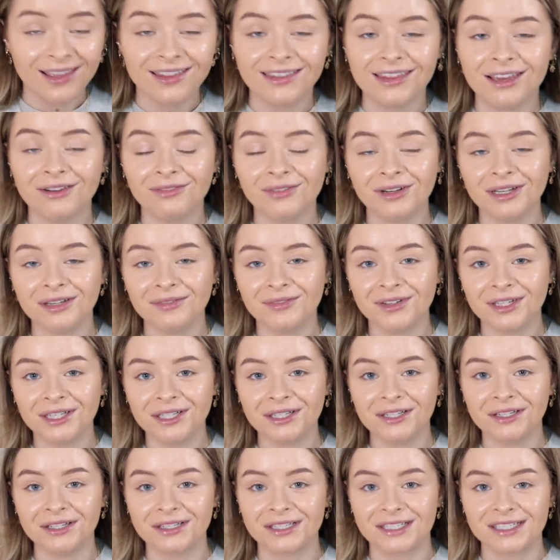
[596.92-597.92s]
they're really, really
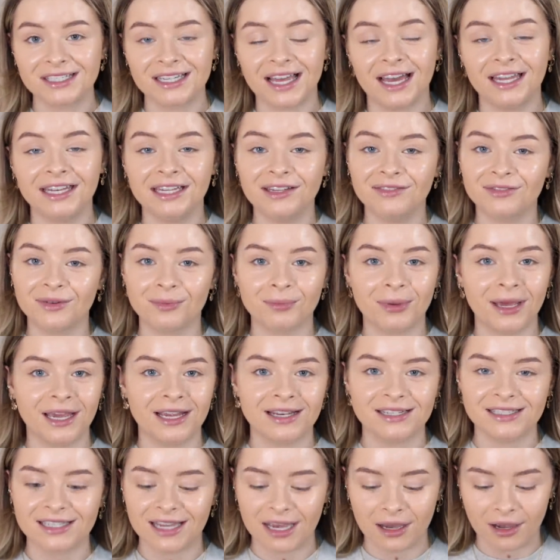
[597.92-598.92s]
good. And even
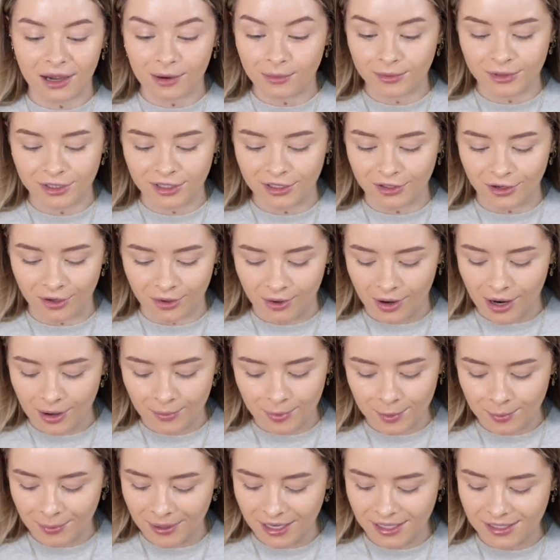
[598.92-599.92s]
paying 10, I, you know, I
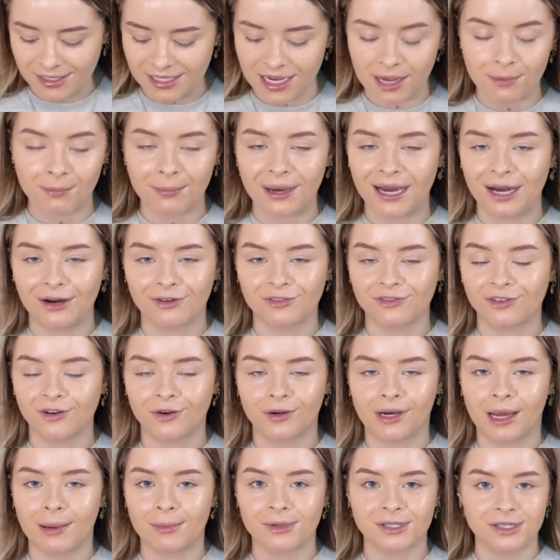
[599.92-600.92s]
would pay £10 for
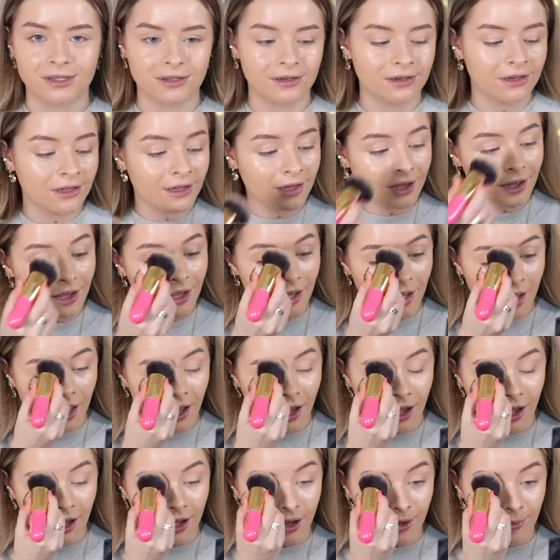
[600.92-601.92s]
it on Amazon.
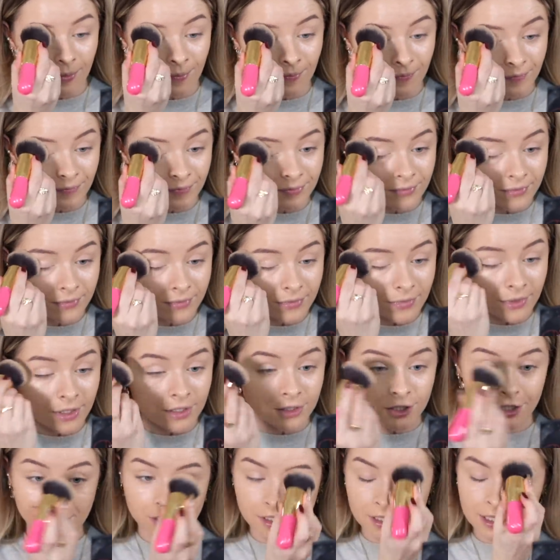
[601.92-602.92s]
Um,
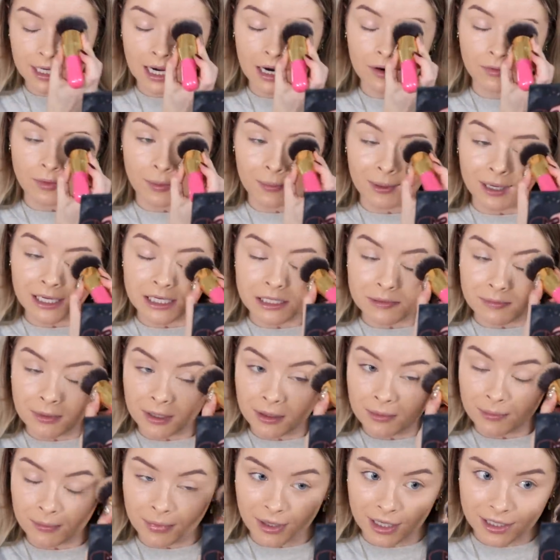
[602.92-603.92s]
just to get a
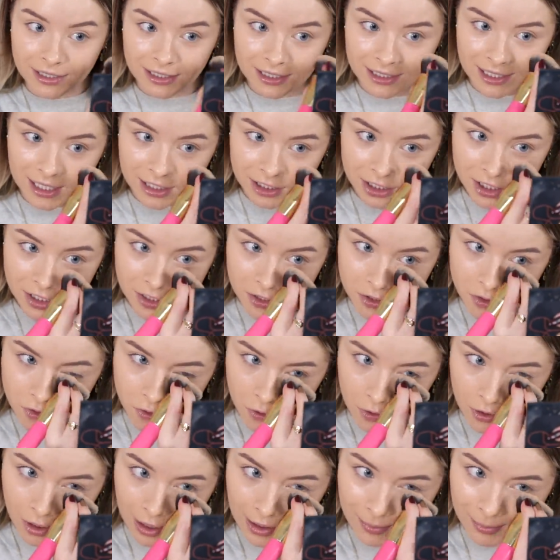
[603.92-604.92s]
replacement, but I did actually
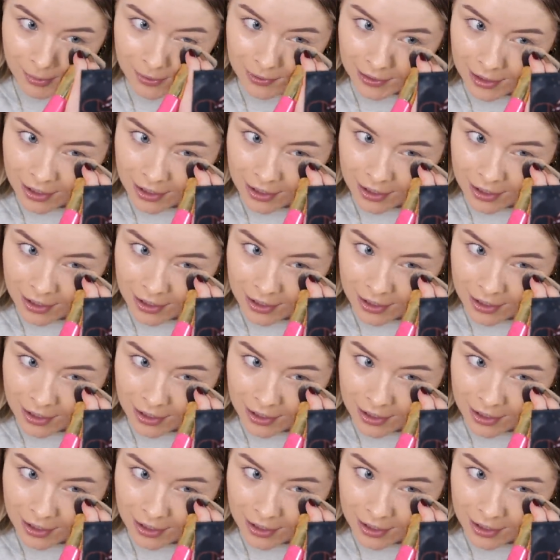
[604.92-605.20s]
stock up on